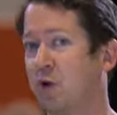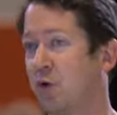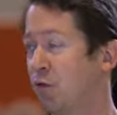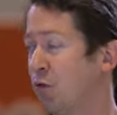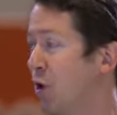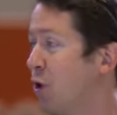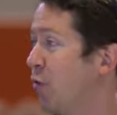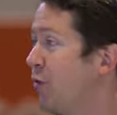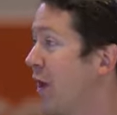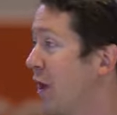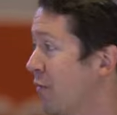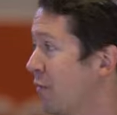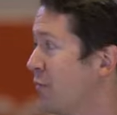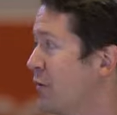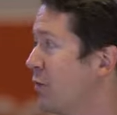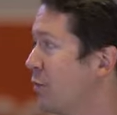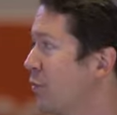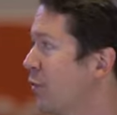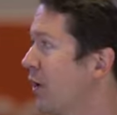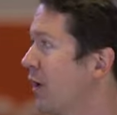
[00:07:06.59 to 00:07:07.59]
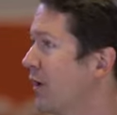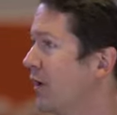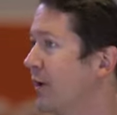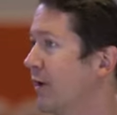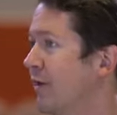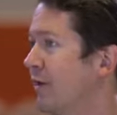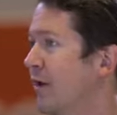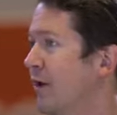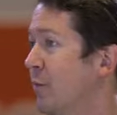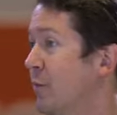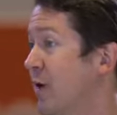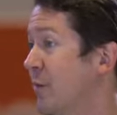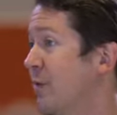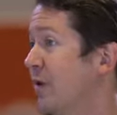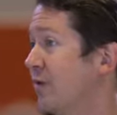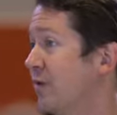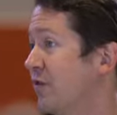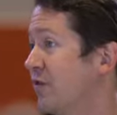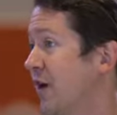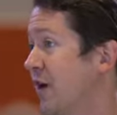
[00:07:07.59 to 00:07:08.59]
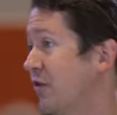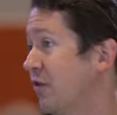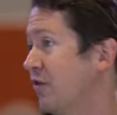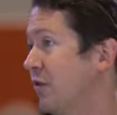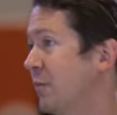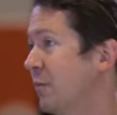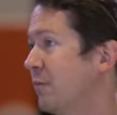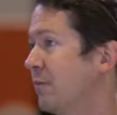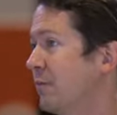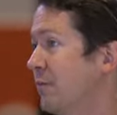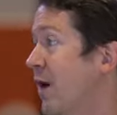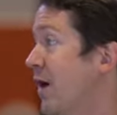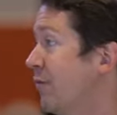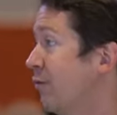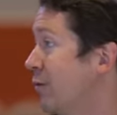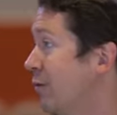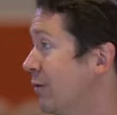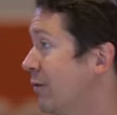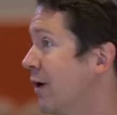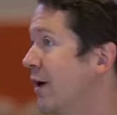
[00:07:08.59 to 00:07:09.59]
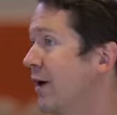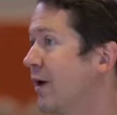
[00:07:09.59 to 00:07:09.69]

grow that footprint and maybe even test some novel